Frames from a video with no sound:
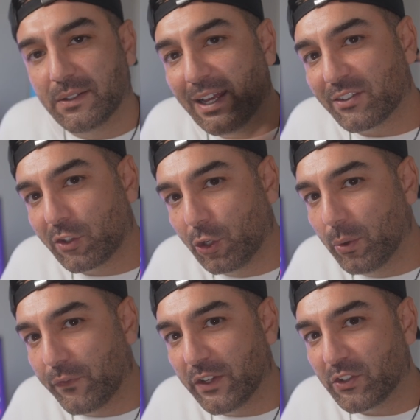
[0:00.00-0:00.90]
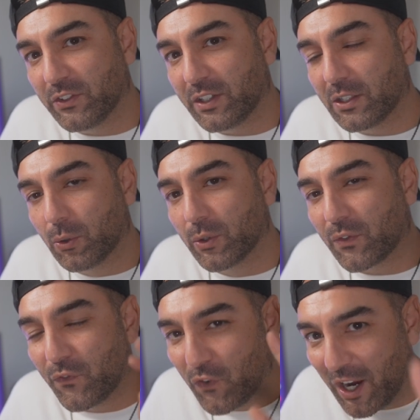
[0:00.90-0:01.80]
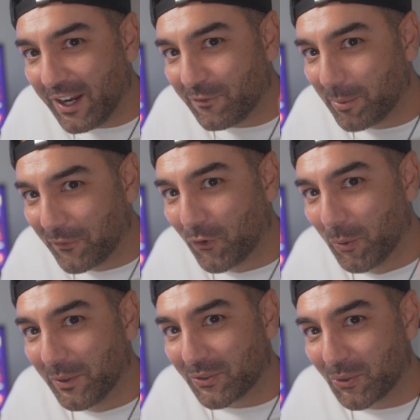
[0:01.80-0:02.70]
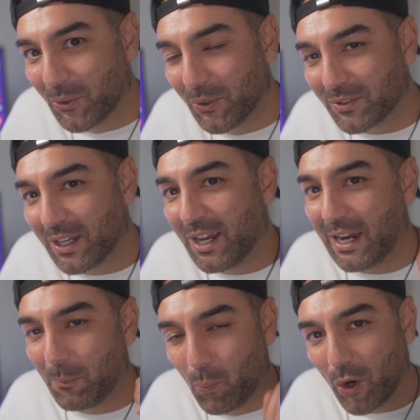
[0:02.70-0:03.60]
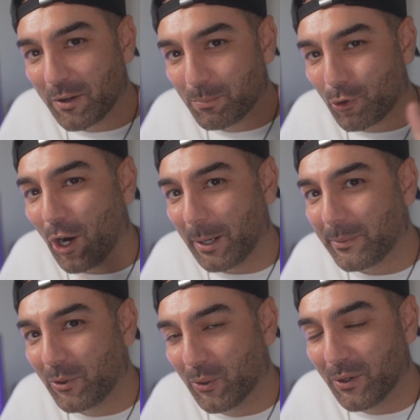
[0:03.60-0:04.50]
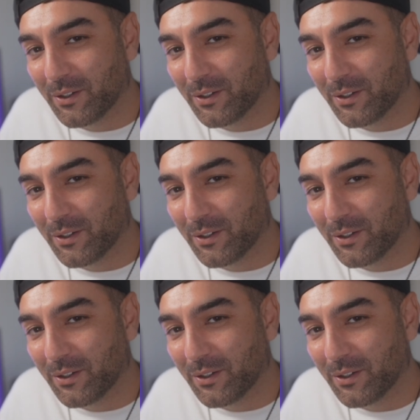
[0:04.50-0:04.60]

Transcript: That's two efficiency cores, five performance cores, and one prime core